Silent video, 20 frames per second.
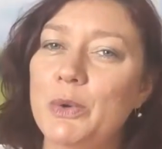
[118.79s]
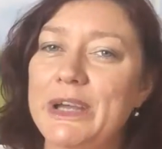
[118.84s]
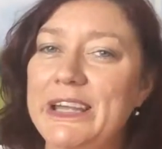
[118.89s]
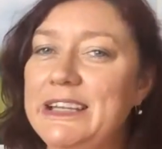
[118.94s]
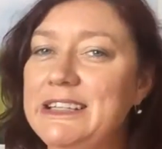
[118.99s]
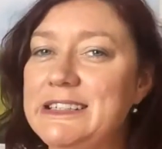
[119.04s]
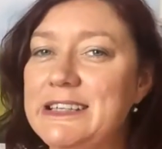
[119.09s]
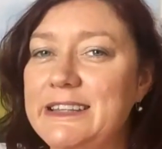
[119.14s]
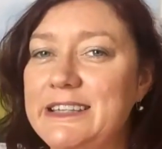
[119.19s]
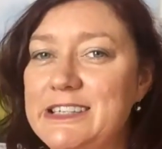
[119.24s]

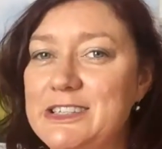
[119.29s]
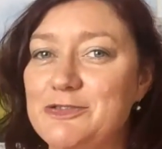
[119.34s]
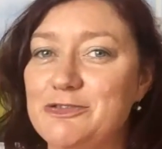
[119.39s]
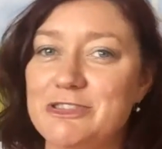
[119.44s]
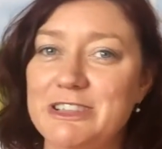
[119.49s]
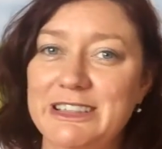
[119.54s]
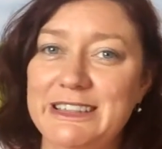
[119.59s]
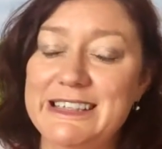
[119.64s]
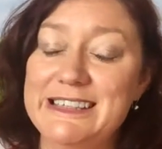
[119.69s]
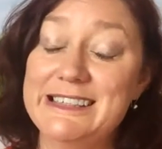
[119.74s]
into this
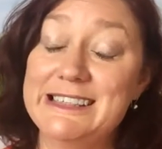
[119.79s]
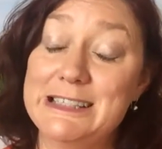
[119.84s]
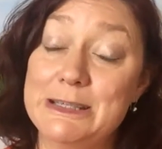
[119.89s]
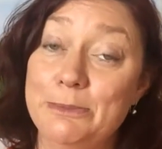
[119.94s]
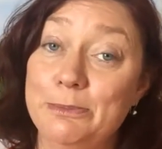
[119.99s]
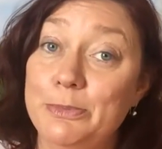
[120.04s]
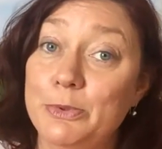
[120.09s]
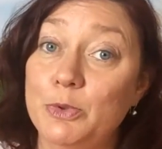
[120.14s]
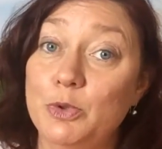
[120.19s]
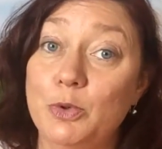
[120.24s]
really
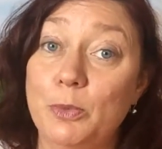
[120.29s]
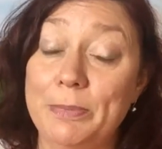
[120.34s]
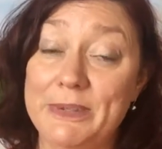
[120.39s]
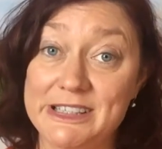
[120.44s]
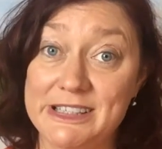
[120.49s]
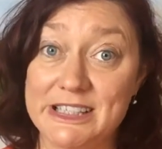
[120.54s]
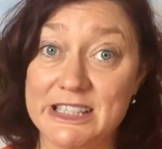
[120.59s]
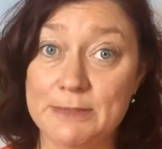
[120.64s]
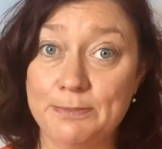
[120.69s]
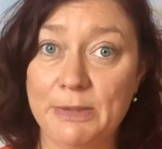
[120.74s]
simple
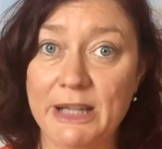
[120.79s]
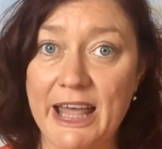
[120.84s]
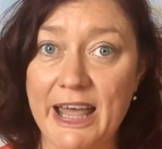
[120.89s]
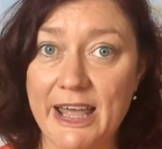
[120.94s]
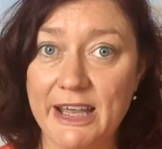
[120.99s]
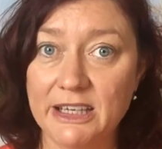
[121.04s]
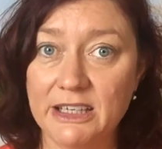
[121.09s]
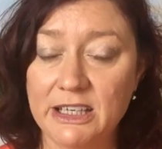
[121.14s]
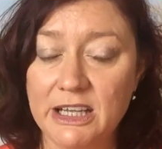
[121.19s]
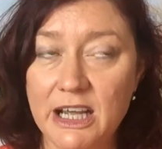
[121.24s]
business
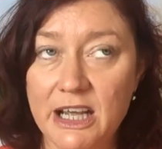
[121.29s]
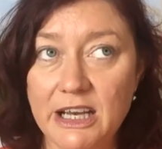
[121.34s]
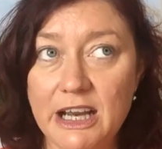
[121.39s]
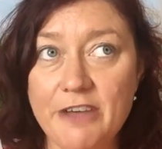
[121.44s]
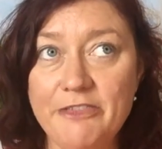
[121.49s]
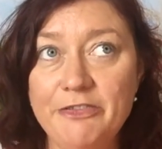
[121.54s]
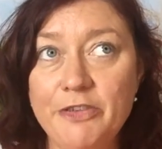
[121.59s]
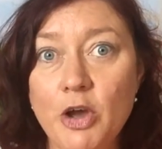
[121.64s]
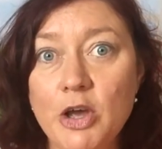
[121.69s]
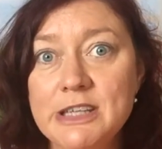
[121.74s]
plan? Now,
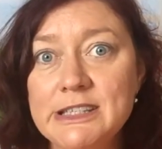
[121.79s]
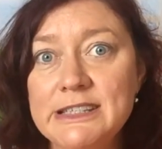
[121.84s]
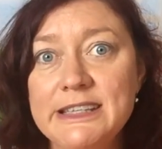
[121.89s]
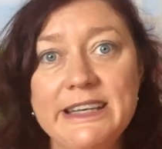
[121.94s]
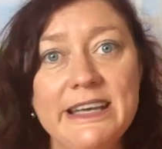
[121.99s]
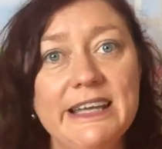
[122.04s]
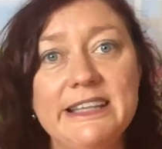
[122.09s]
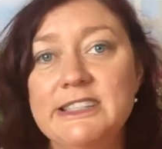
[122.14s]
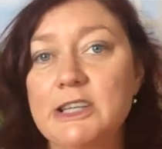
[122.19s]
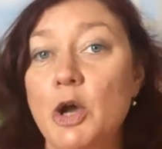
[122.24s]

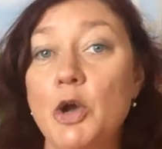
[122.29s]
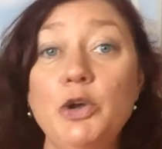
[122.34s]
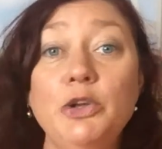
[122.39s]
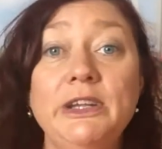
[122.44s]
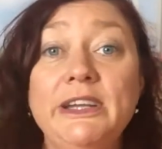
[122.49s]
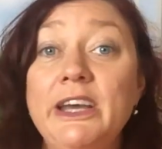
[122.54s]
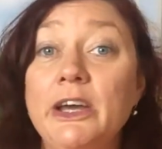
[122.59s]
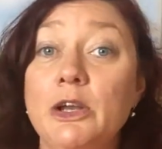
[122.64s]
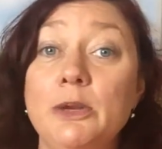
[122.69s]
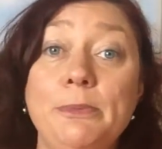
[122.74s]
firstly, it's only going